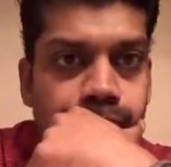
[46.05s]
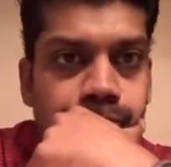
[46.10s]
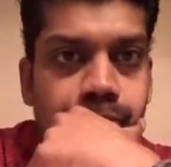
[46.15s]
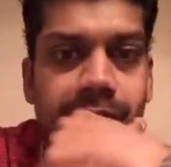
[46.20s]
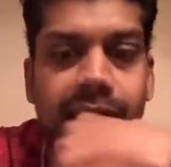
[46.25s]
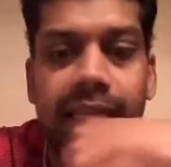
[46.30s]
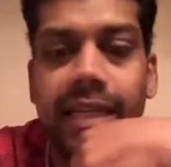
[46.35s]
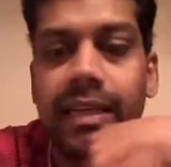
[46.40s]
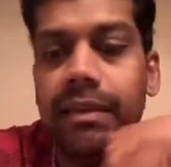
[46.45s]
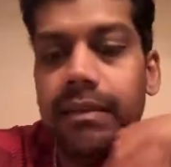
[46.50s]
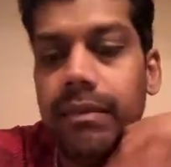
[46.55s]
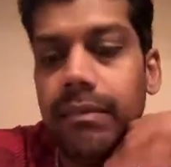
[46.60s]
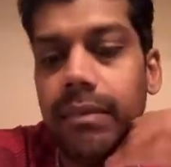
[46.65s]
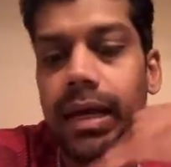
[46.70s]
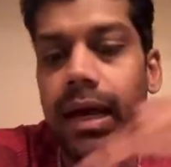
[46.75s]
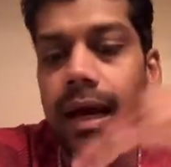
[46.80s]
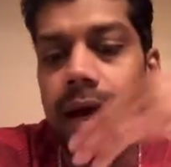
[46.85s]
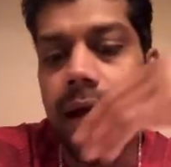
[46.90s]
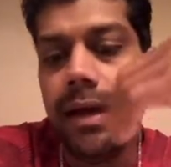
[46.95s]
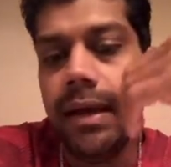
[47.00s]
big
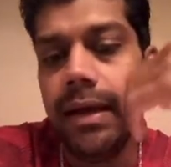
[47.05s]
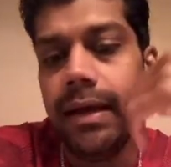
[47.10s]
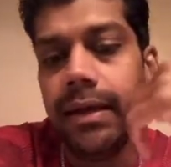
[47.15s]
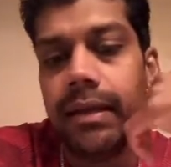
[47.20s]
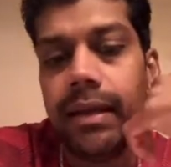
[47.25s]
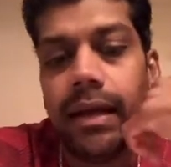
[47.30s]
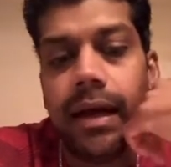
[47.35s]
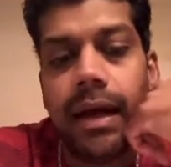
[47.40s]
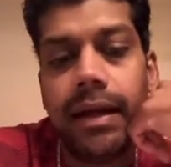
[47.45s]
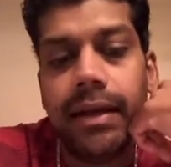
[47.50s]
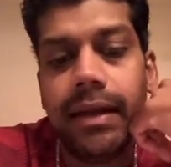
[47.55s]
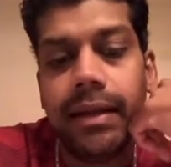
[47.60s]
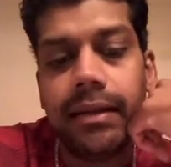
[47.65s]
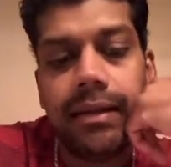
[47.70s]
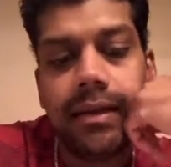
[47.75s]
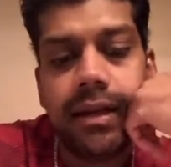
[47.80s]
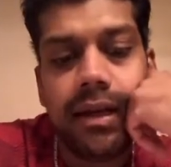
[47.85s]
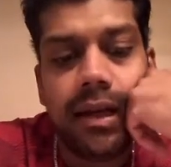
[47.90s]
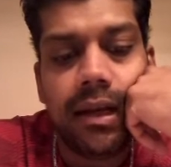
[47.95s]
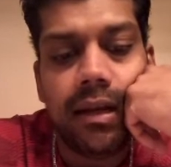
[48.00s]
guy, head guy, not
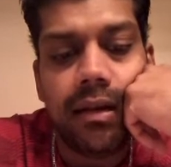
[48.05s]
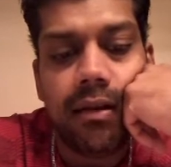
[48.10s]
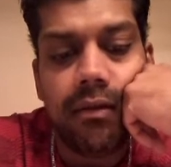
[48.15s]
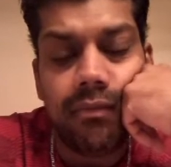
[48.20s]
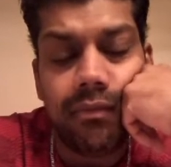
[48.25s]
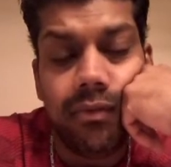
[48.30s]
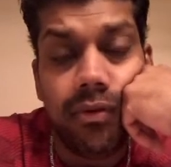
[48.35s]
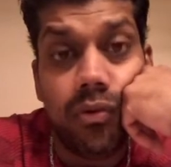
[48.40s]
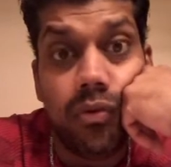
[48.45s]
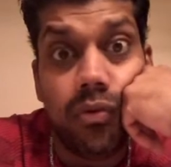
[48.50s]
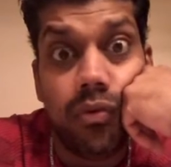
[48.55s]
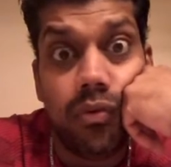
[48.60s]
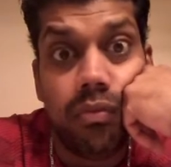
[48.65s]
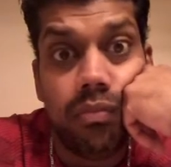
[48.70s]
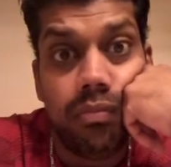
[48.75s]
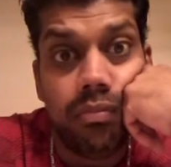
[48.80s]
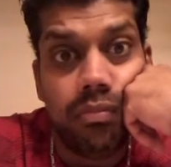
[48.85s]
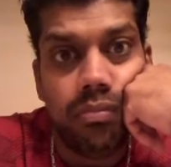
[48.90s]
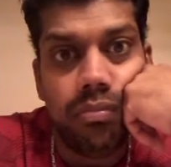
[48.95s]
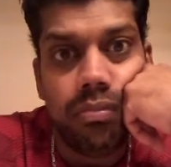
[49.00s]
the head of the whole
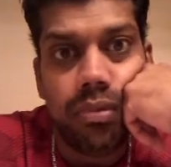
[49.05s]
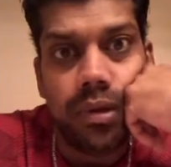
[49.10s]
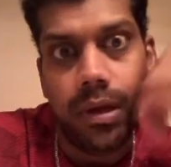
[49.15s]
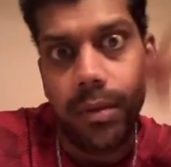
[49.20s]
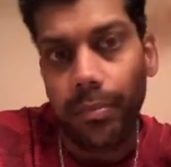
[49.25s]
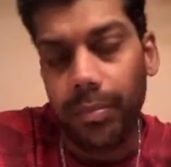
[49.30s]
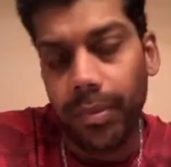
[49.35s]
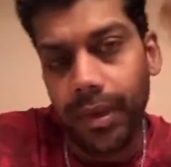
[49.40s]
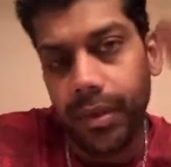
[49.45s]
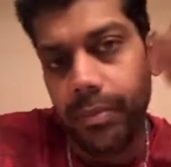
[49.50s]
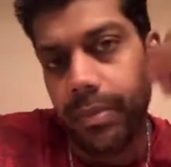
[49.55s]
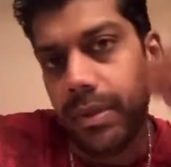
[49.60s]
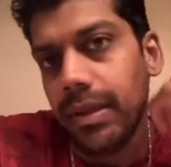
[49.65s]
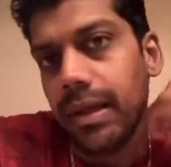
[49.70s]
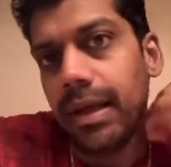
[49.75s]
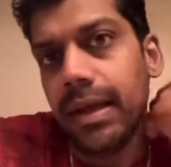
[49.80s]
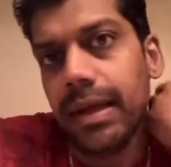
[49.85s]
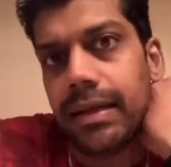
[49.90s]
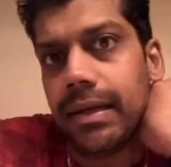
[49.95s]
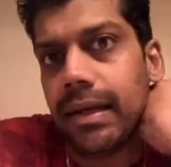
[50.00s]
company, but
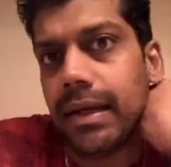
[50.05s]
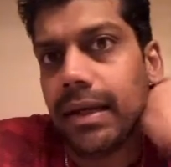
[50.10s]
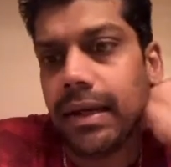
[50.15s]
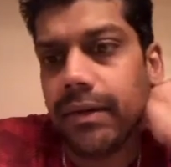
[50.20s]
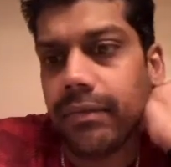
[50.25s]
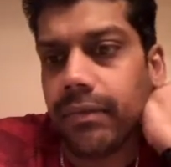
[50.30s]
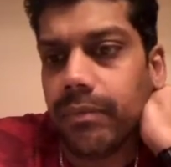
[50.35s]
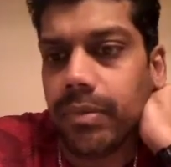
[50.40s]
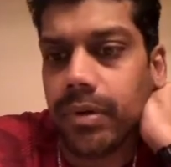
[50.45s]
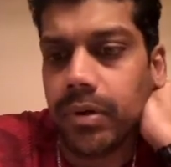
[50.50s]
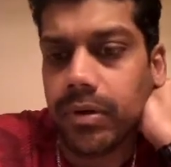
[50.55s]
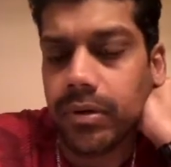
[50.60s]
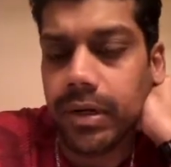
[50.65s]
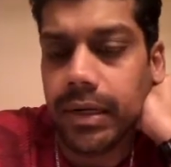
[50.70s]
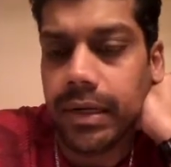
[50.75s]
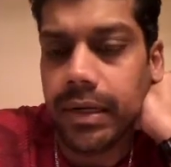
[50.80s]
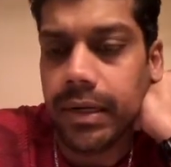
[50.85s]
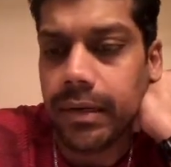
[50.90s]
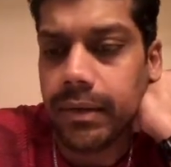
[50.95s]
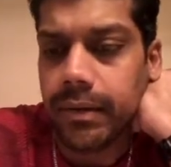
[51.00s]
the head guy of the
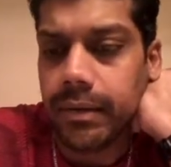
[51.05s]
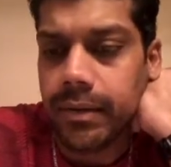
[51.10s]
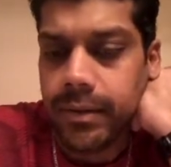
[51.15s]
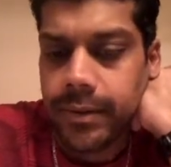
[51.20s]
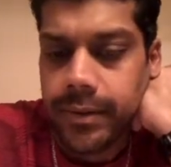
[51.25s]
building and